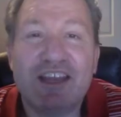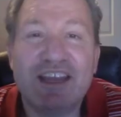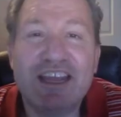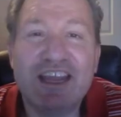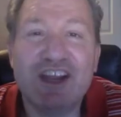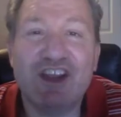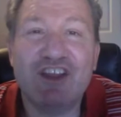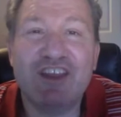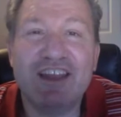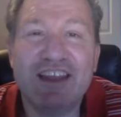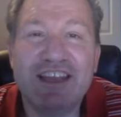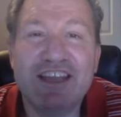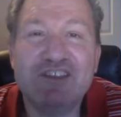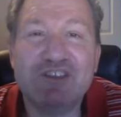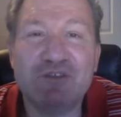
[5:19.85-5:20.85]
hear
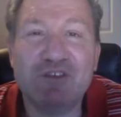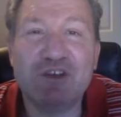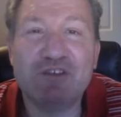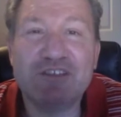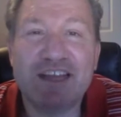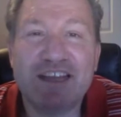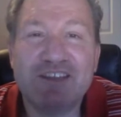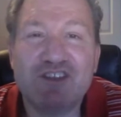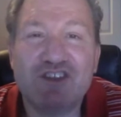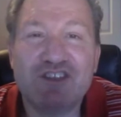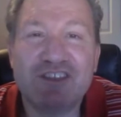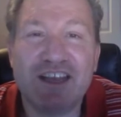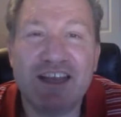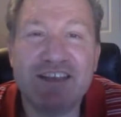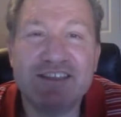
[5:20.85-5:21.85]
that each of those
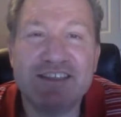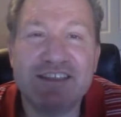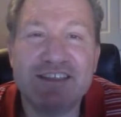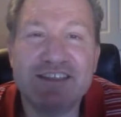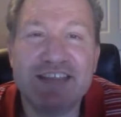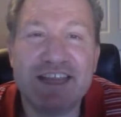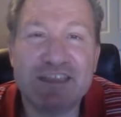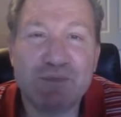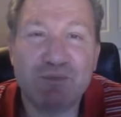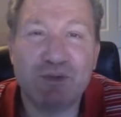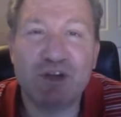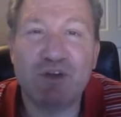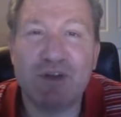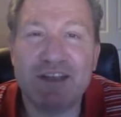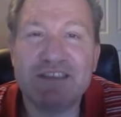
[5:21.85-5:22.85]
exercises gets
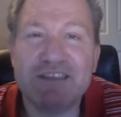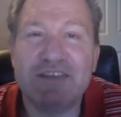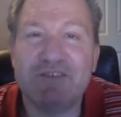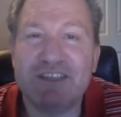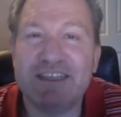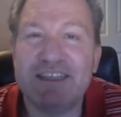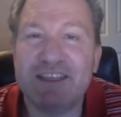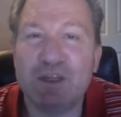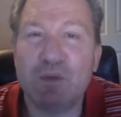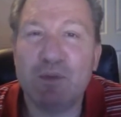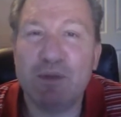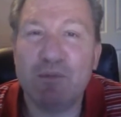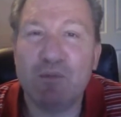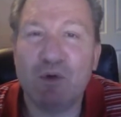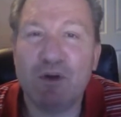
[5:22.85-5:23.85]
progressively a little
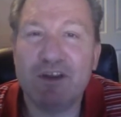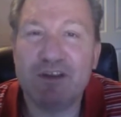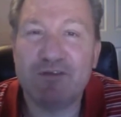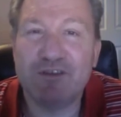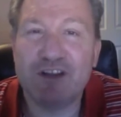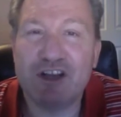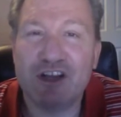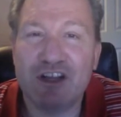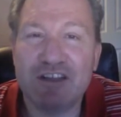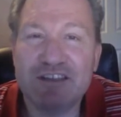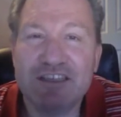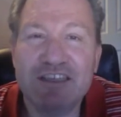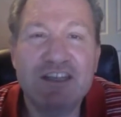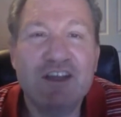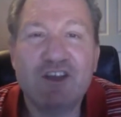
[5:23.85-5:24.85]
bit more difficult.